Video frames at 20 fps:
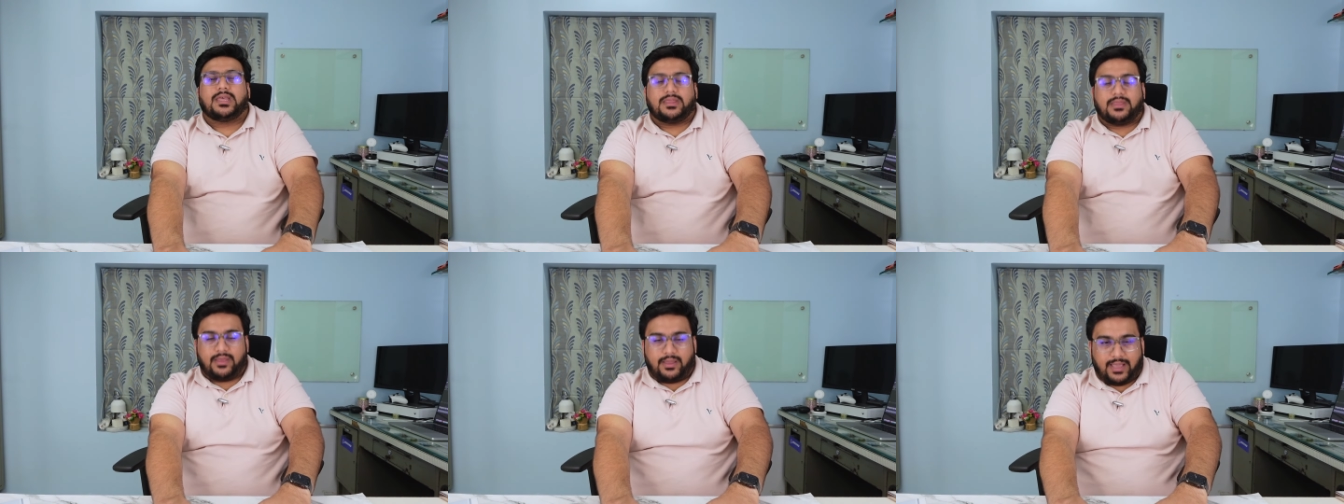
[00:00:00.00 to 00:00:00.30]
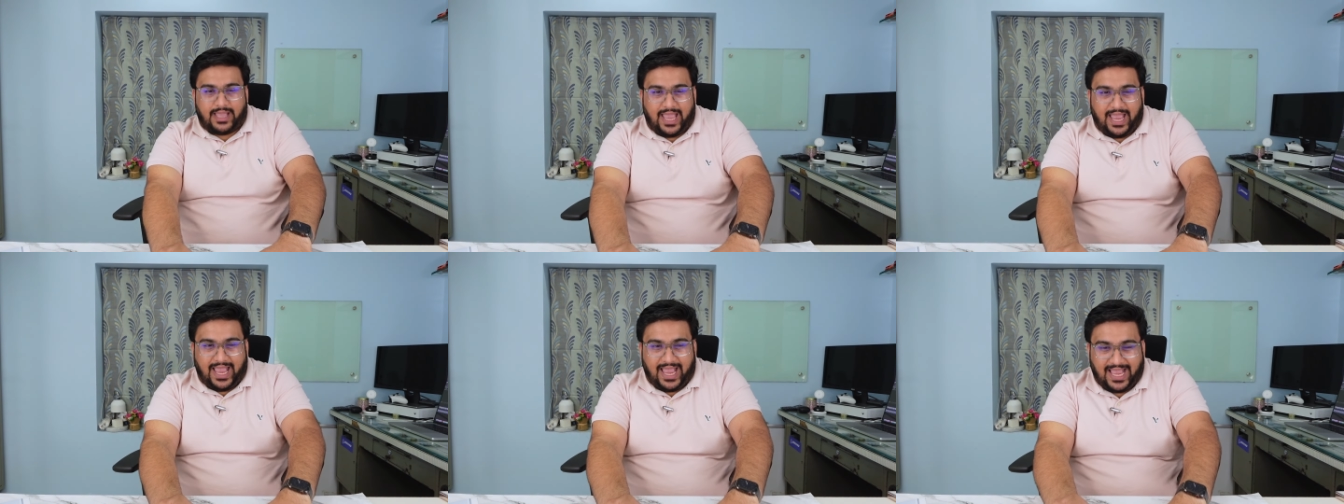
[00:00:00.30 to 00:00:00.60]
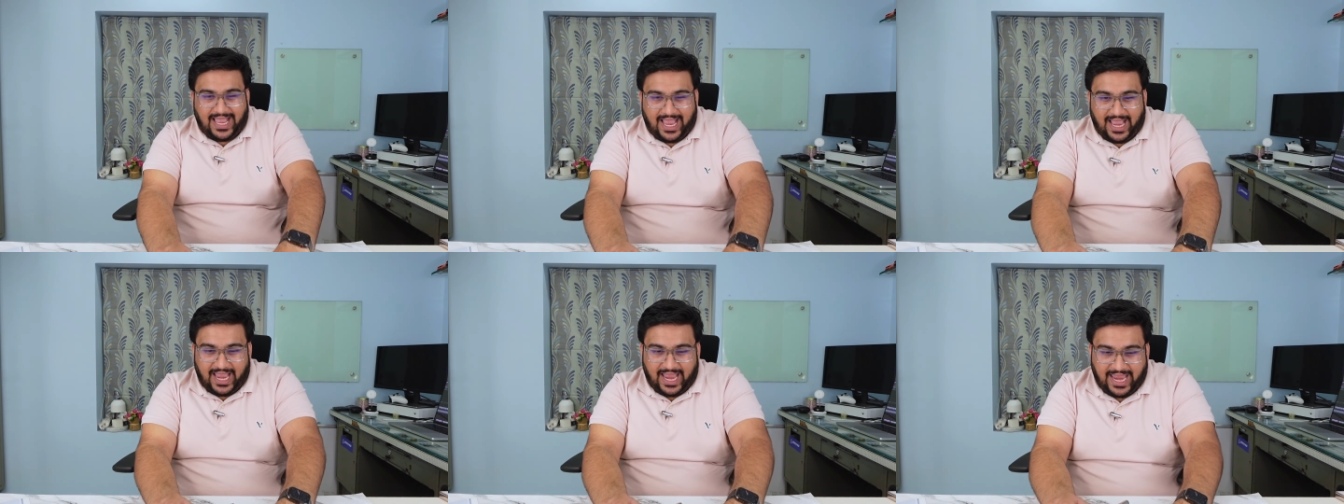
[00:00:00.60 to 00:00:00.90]
the
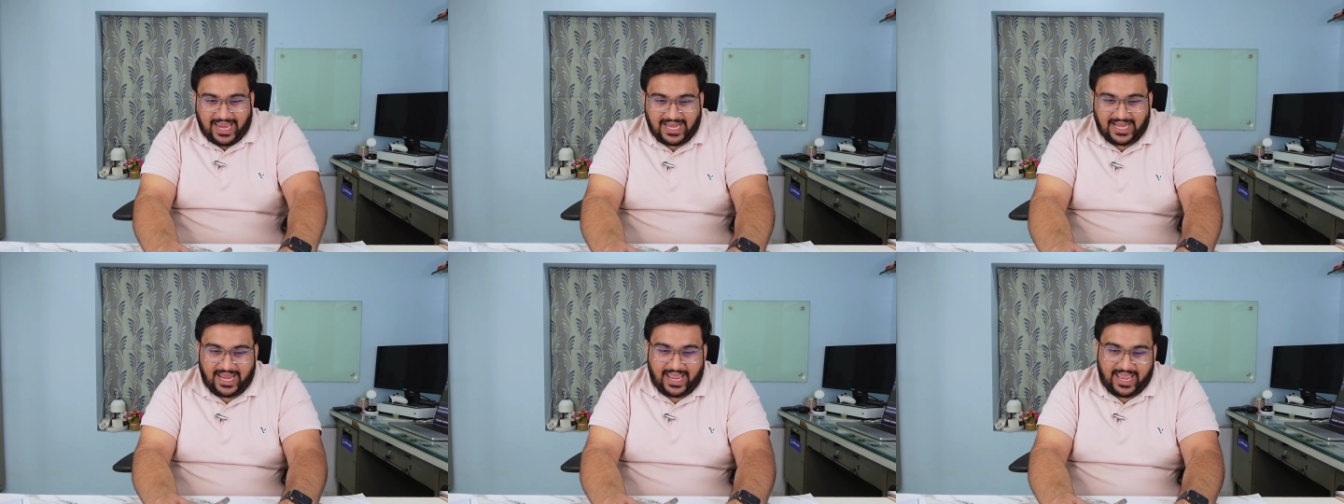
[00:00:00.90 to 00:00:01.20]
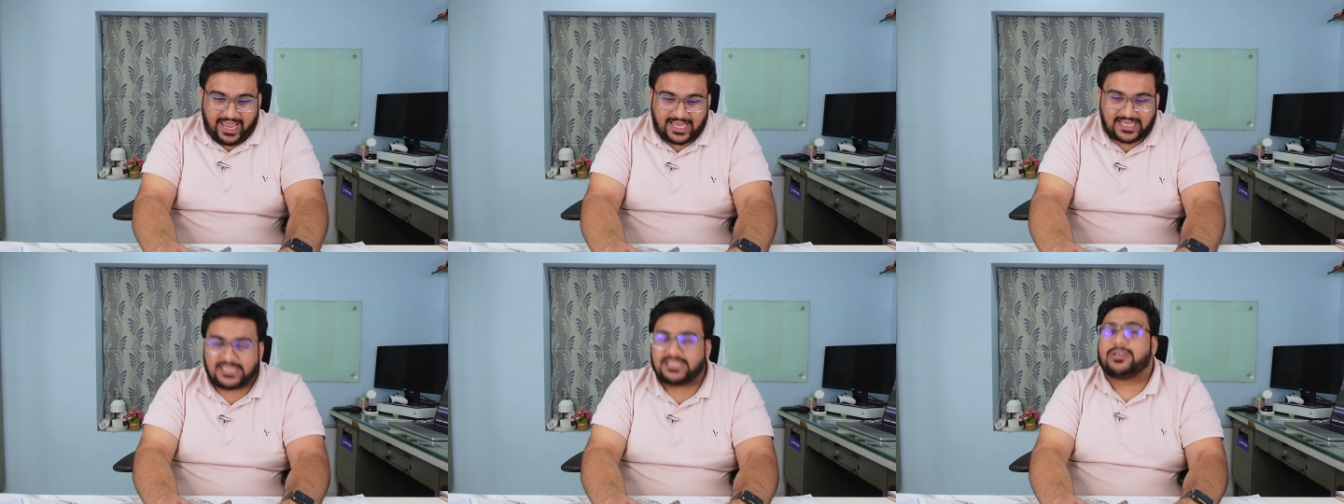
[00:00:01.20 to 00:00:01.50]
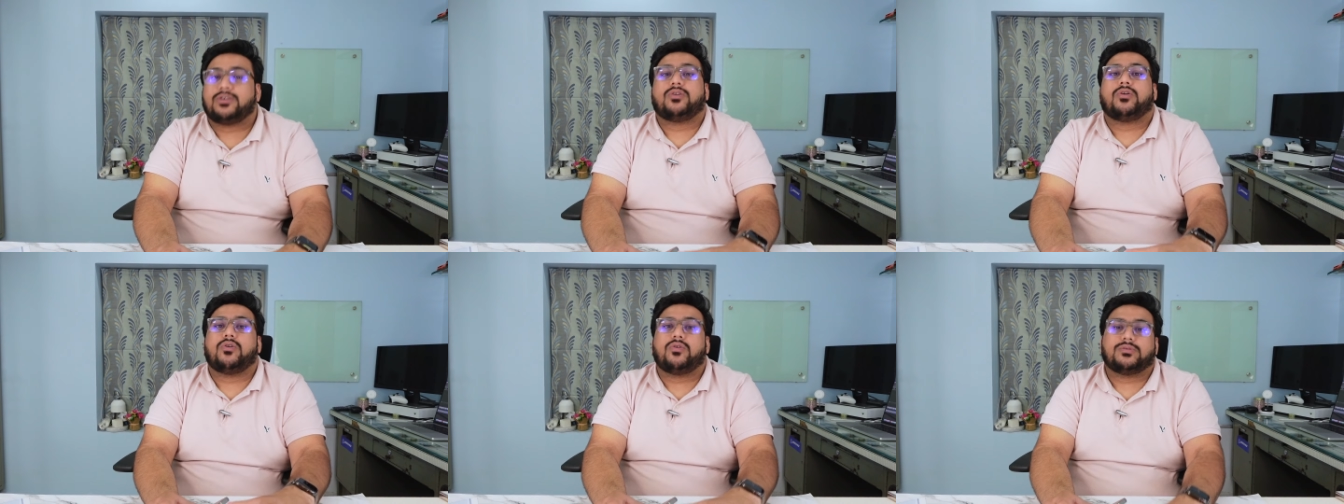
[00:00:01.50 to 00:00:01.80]
8A
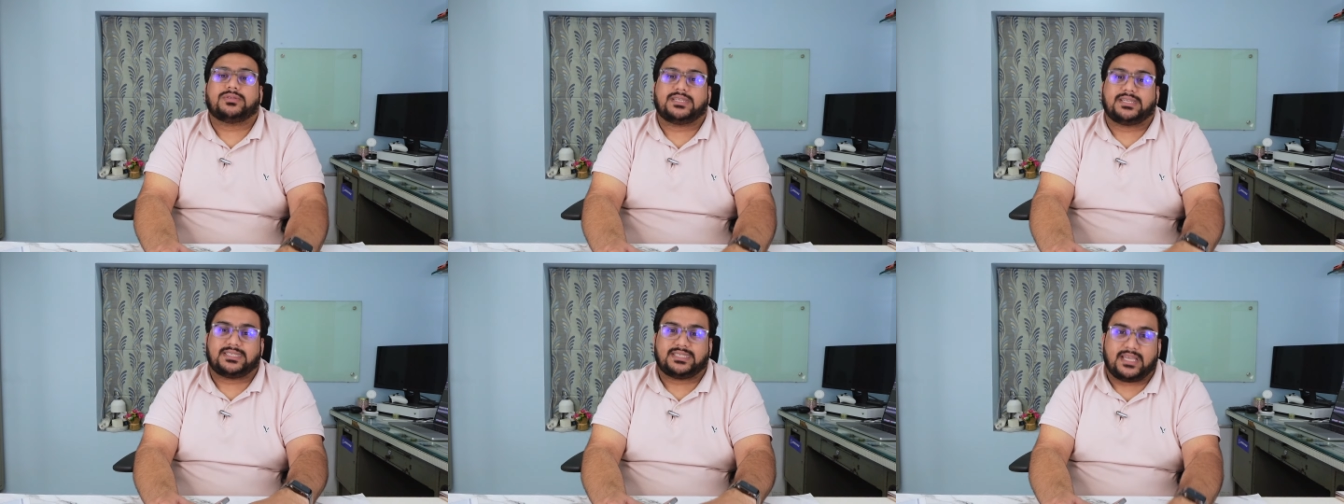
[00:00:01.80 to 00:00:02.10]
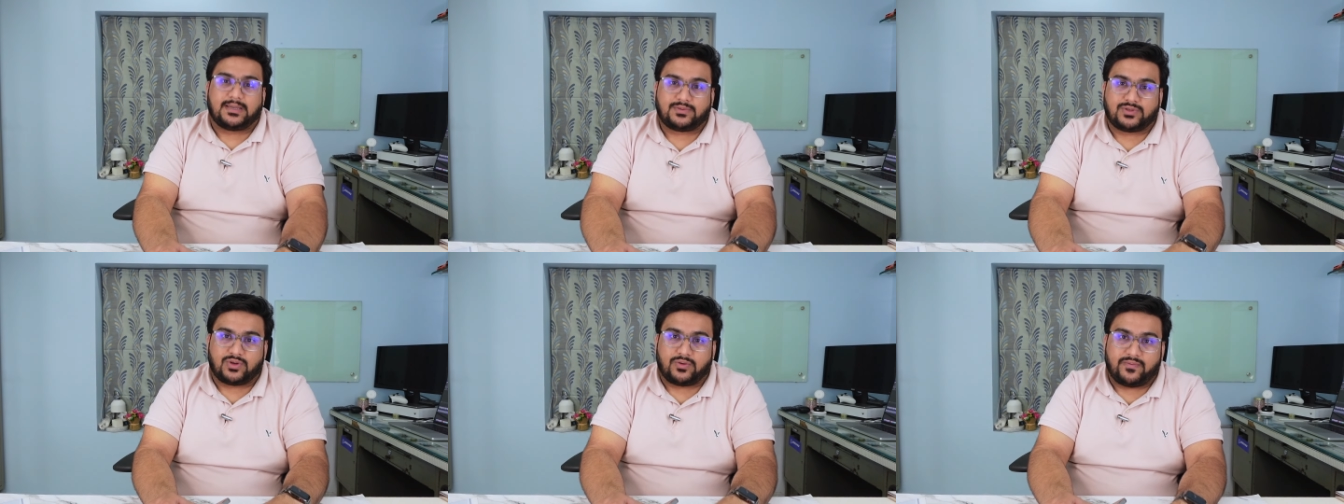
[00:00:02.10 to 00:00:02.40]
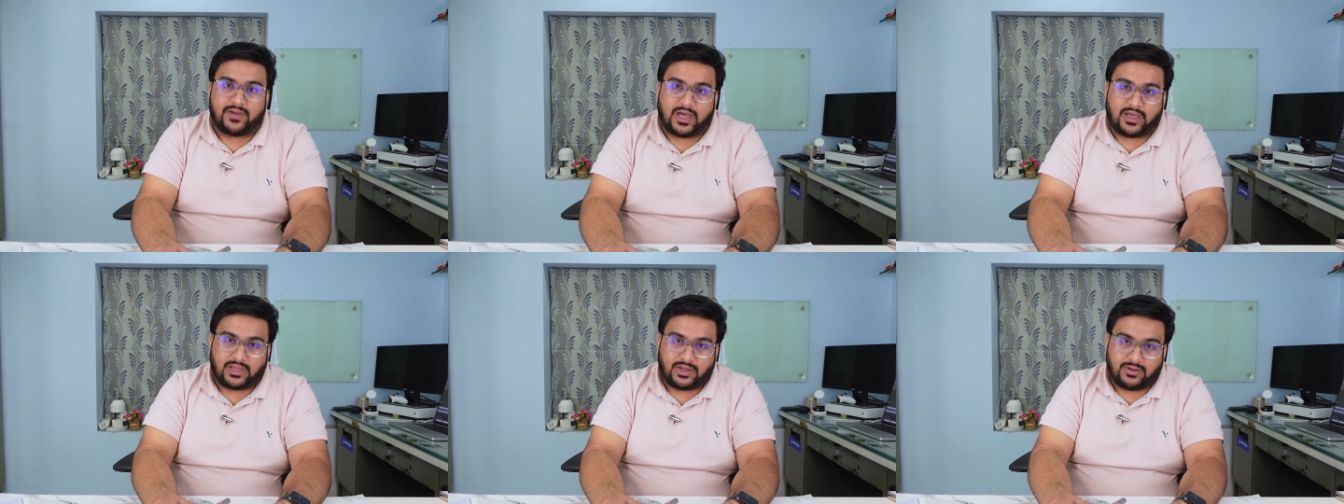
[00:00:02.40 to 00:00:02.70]
still holds
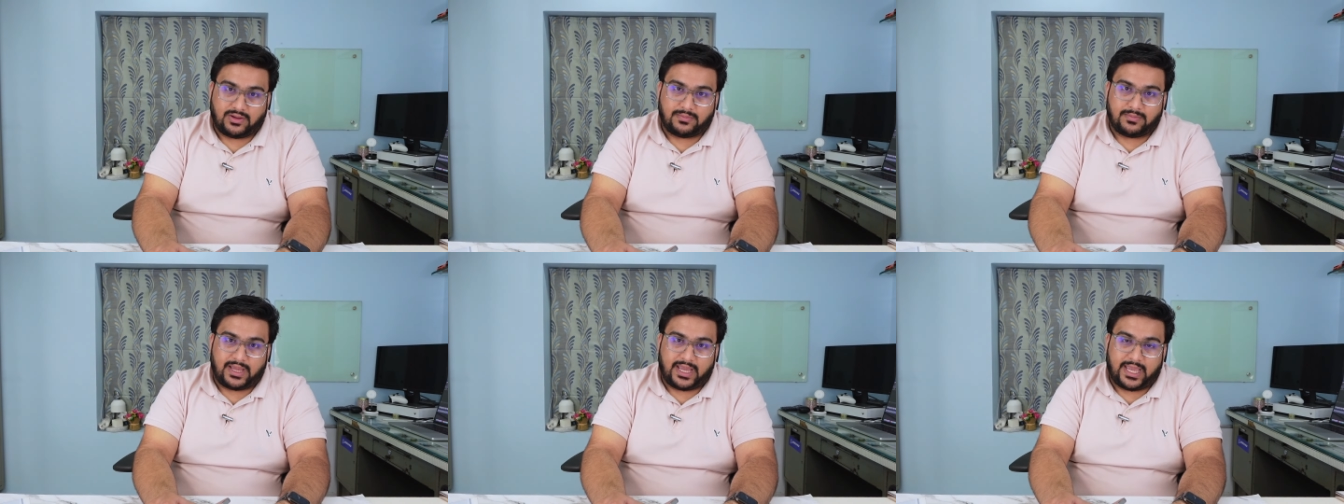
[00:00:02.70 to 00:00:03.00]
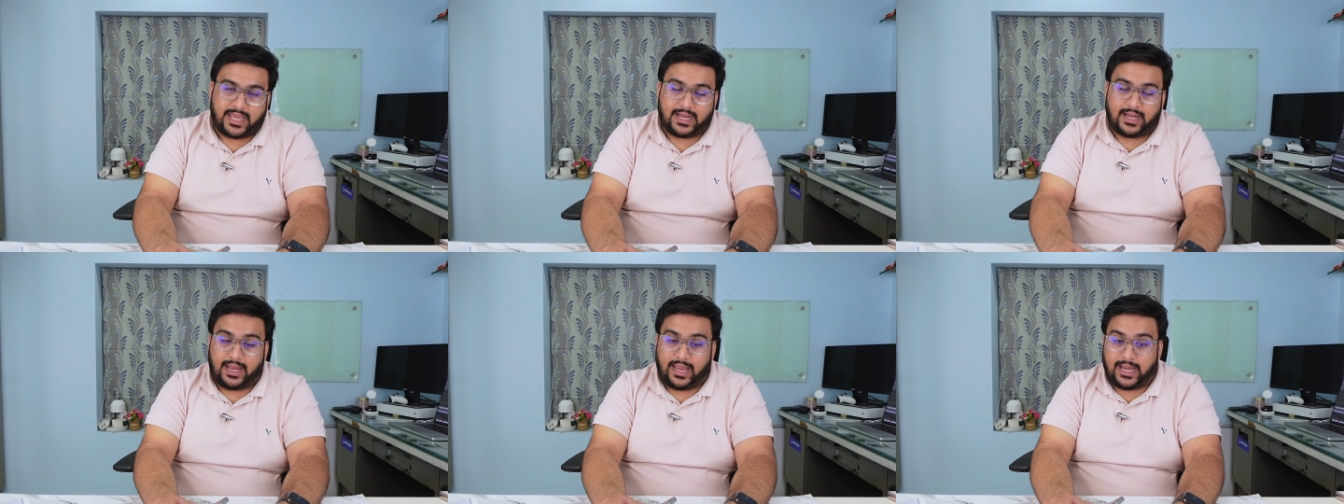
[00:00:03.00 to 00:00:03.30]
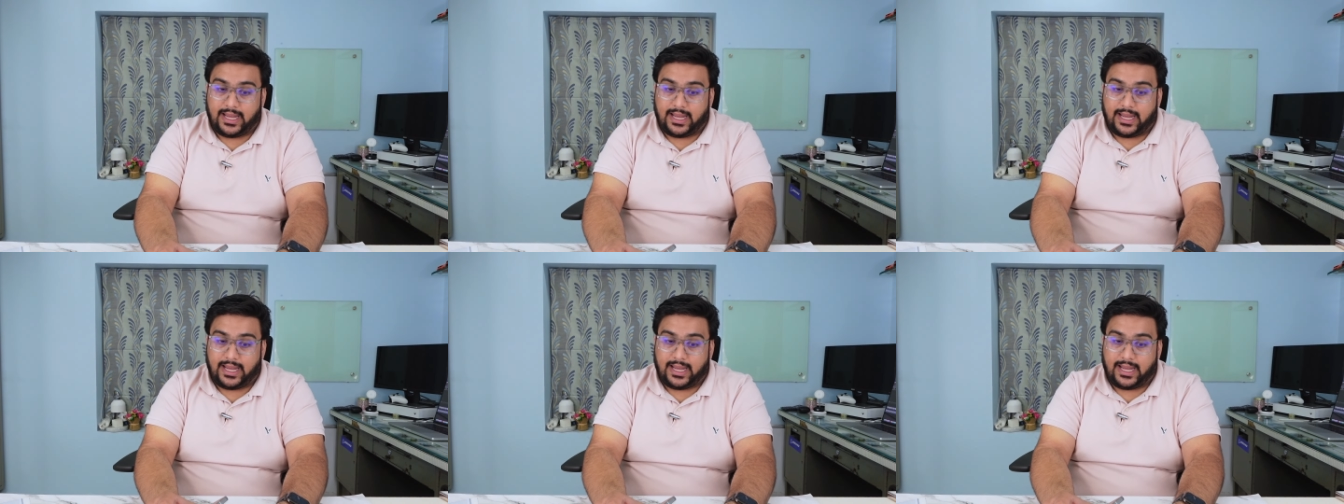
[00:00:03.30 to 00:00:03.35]
exceptional value in my head.